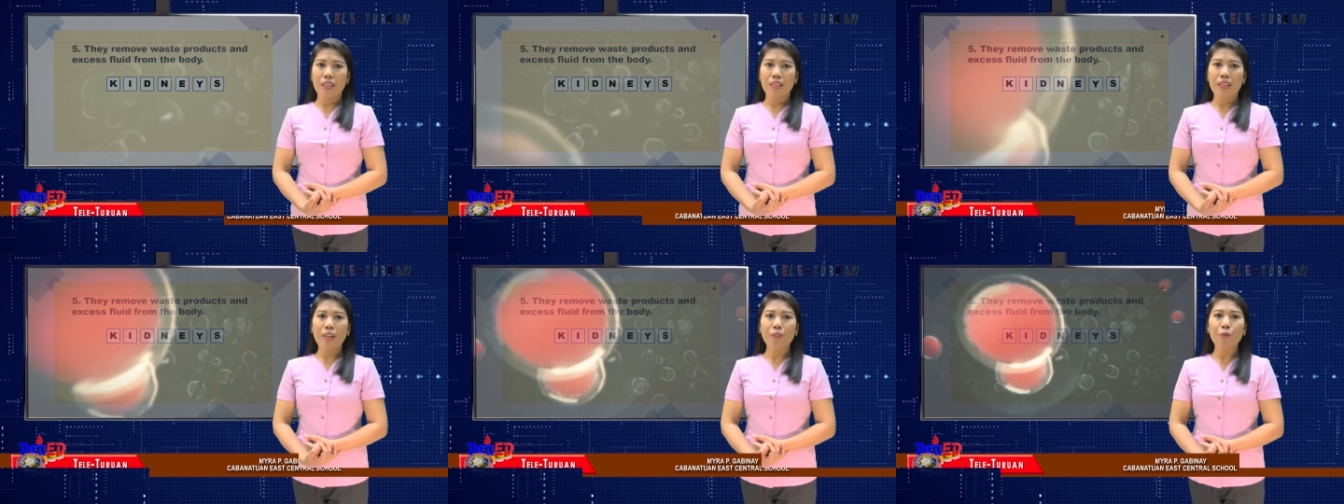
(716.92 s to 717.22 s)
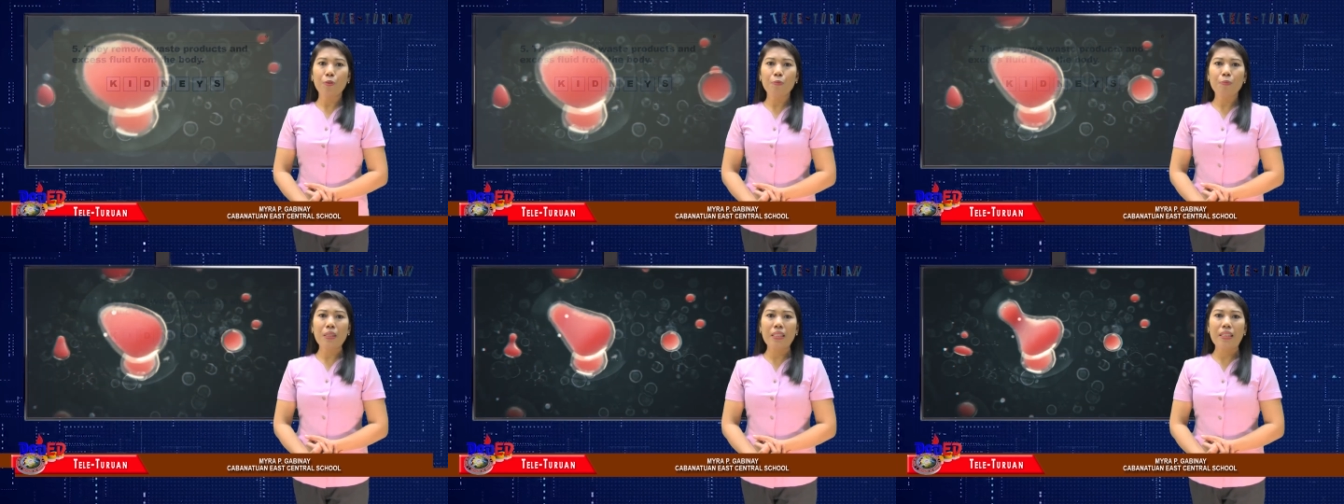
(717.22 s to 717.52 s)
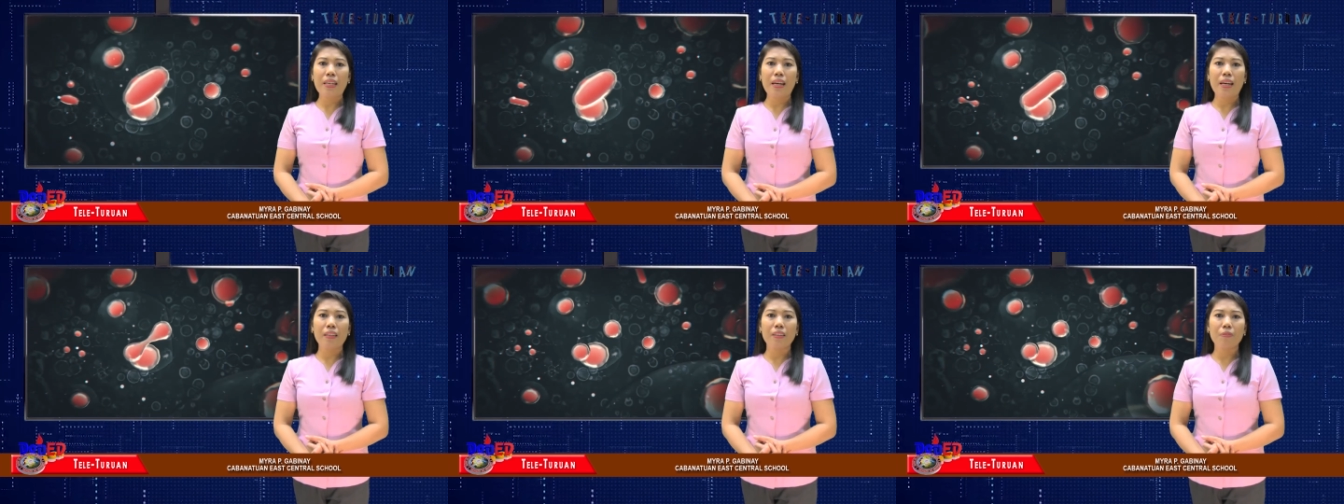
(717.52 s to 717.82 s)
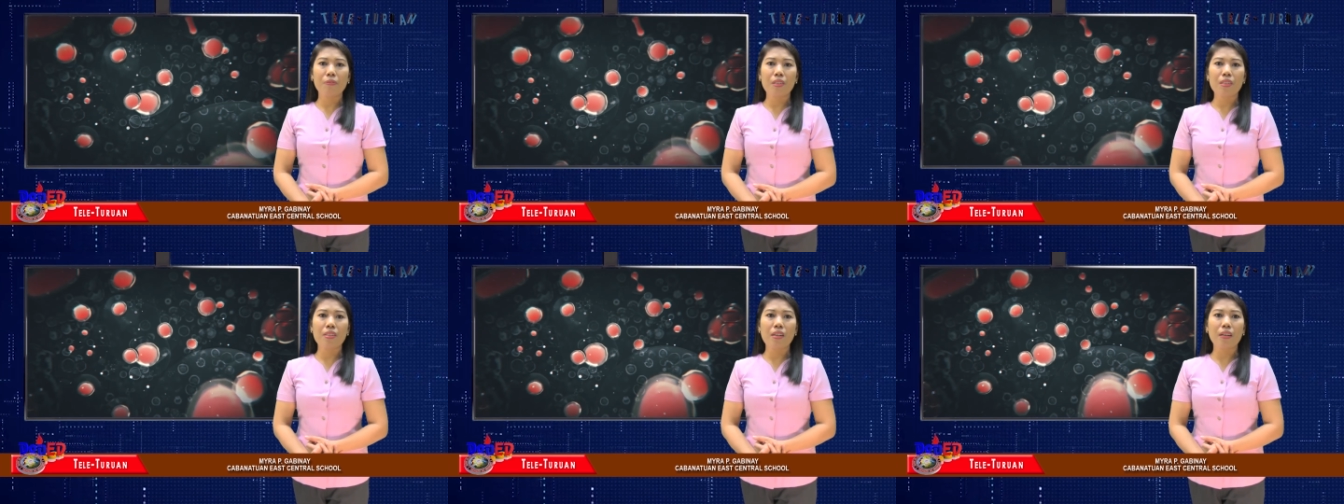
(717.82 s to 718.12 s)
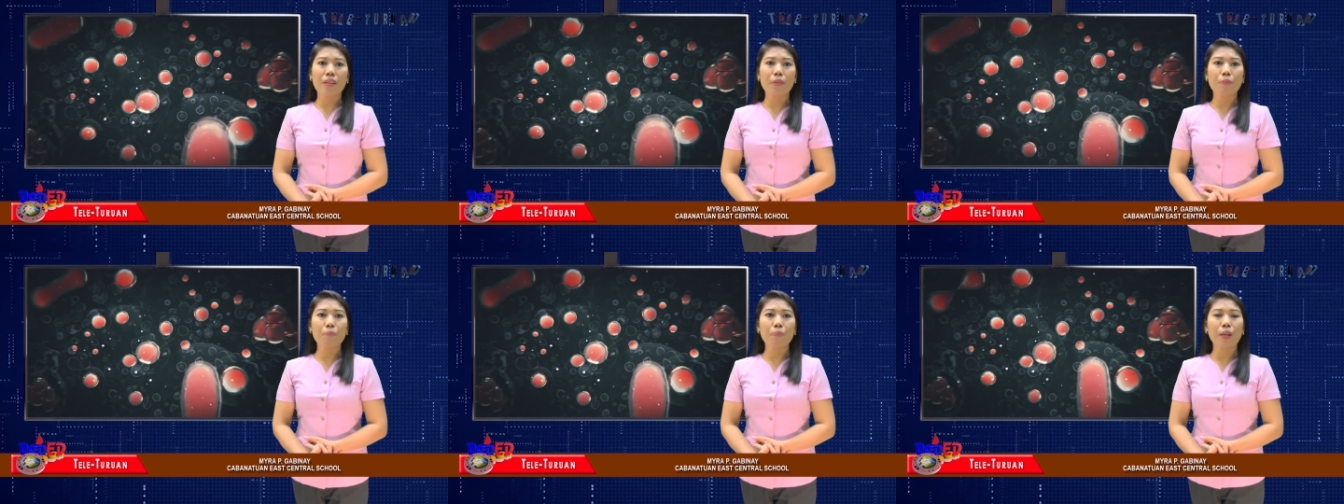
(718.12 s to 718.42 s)
That would be the end of the
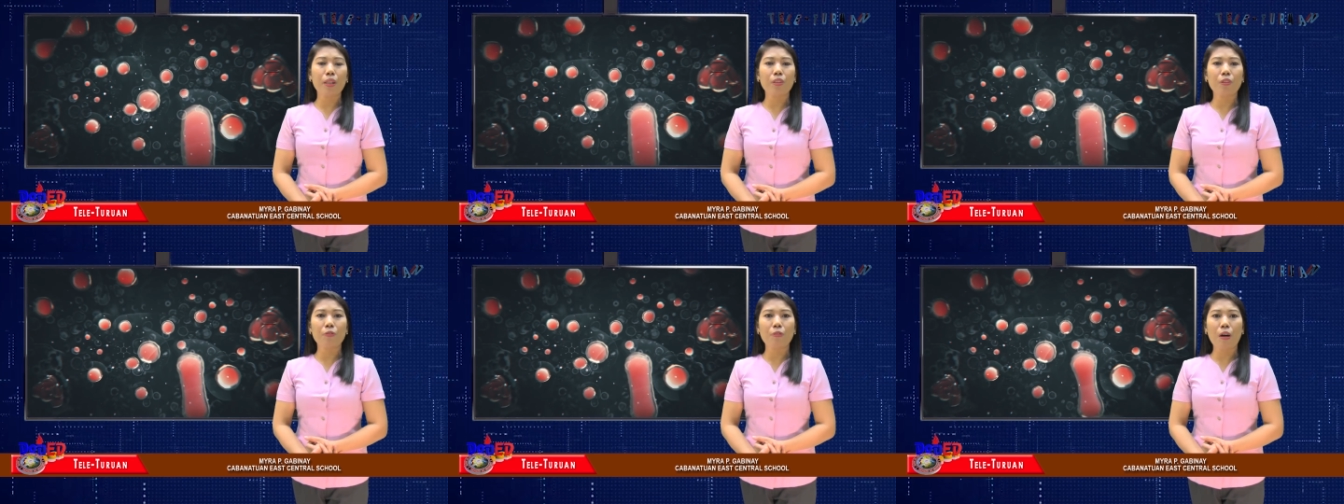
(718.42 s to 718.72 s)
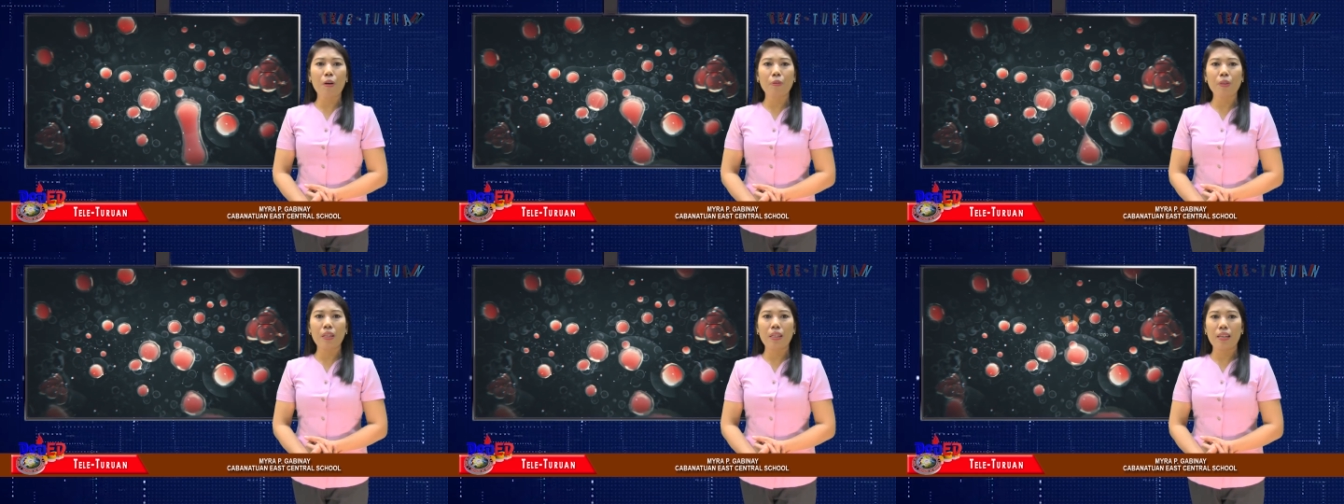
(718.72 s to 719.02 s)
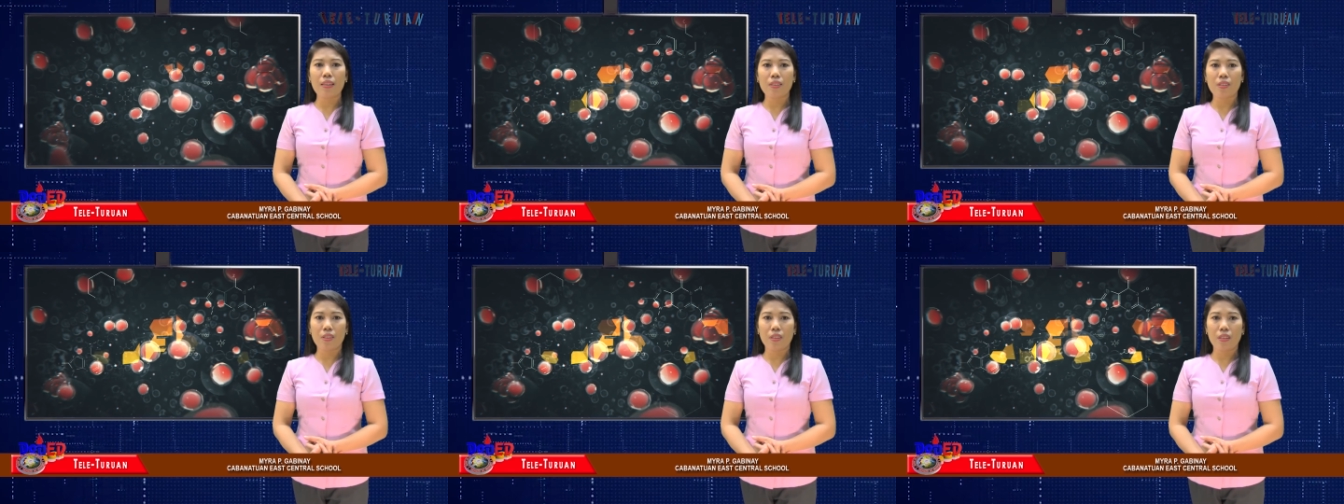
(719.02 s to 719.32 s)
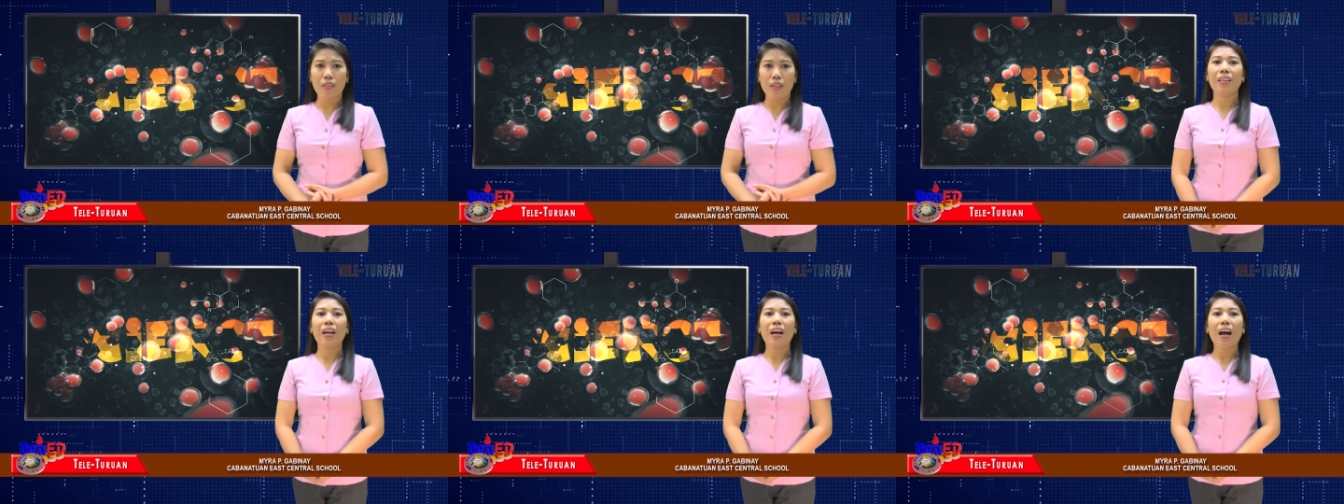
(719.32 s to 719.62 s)
second part of our lesson.